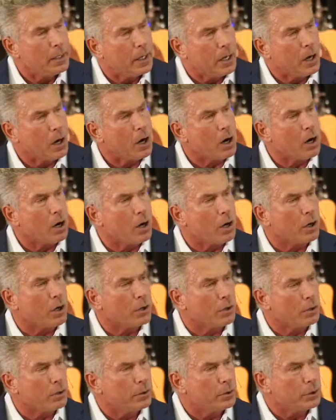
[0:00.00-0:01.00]

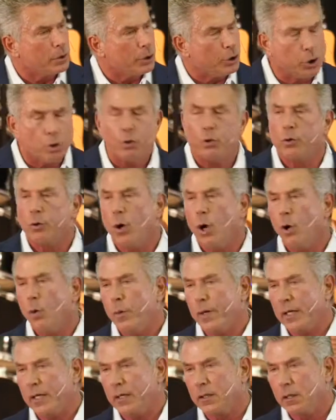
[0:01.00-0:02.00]
Are you
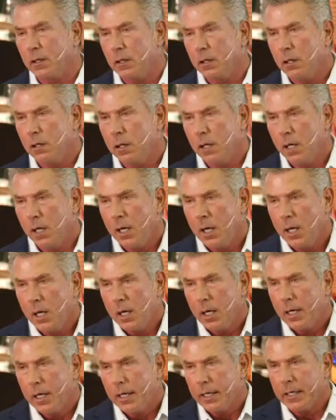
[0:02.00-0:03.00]
growing?
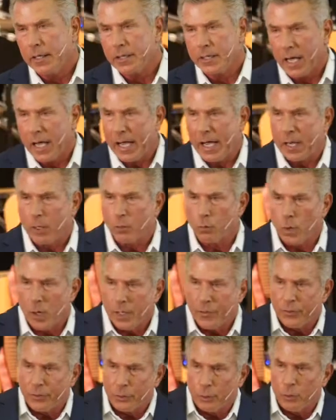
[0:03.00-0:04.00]
And I
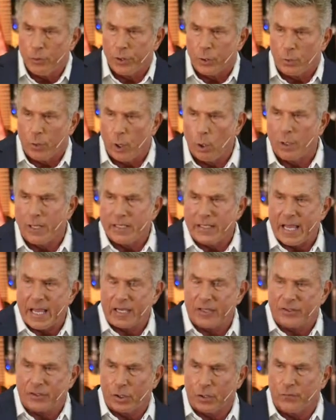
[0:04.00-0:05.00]
run through the
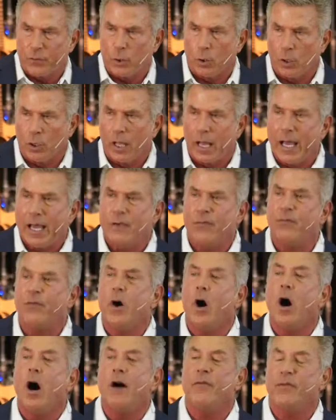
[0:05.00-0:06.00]
Rolodex of your life
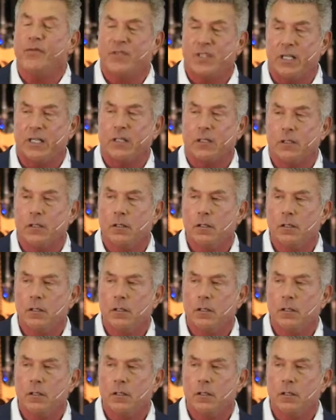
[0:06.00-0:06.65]
often